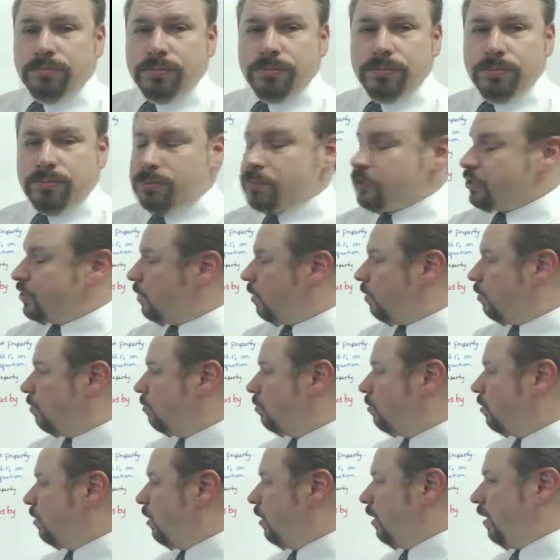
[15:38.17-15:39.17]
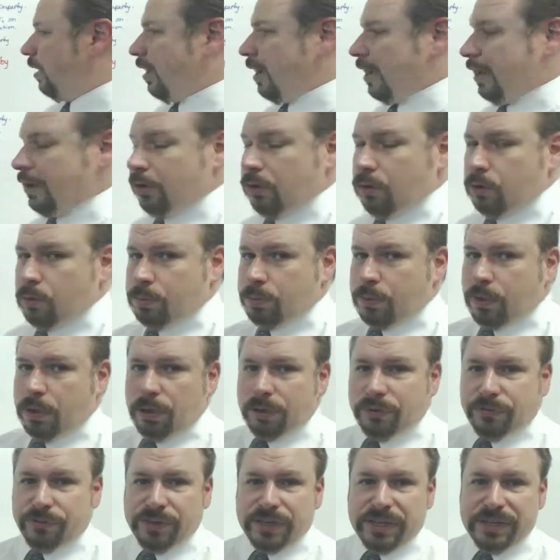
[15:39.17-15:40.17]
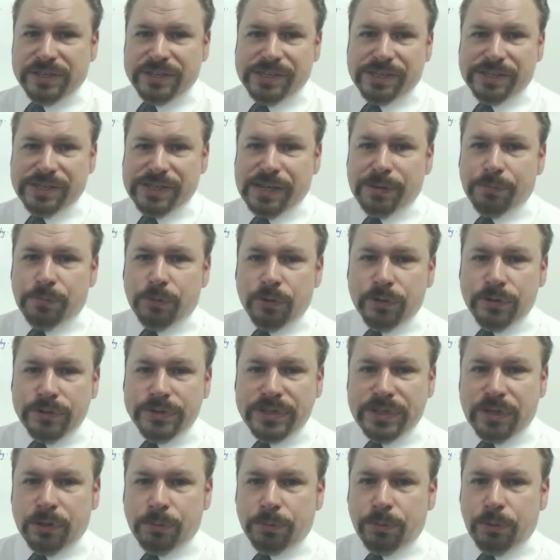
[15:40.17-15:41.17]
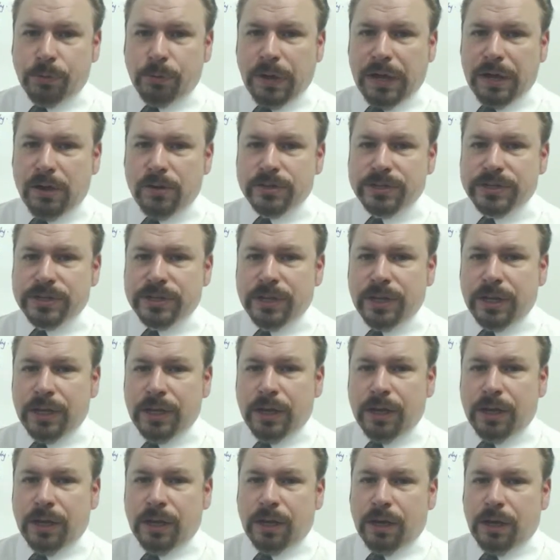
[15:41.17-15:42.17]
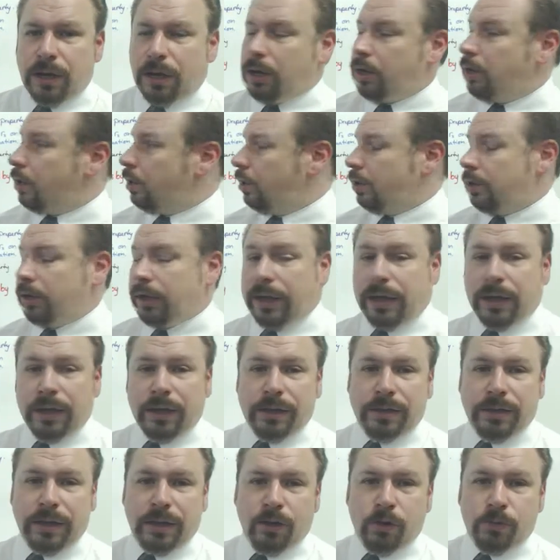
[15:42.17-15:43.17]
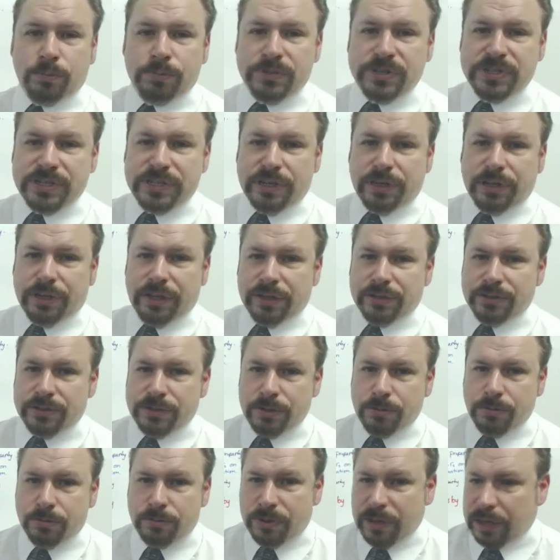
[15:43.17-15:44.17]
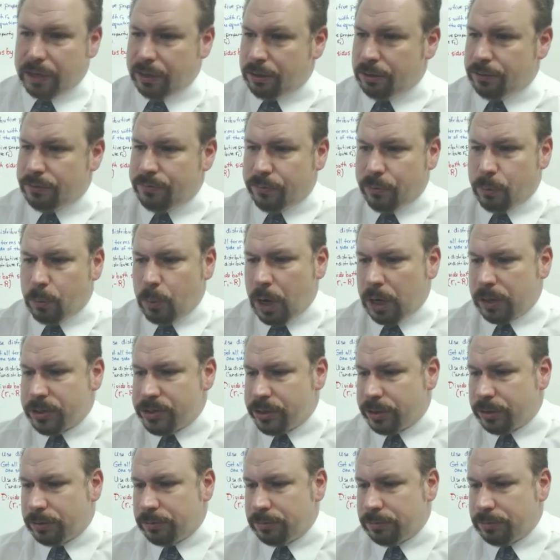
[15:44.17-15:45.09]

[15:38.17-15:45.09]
So I hope all of these examples help you out. And I hope to see you again soon. Thank you for watching.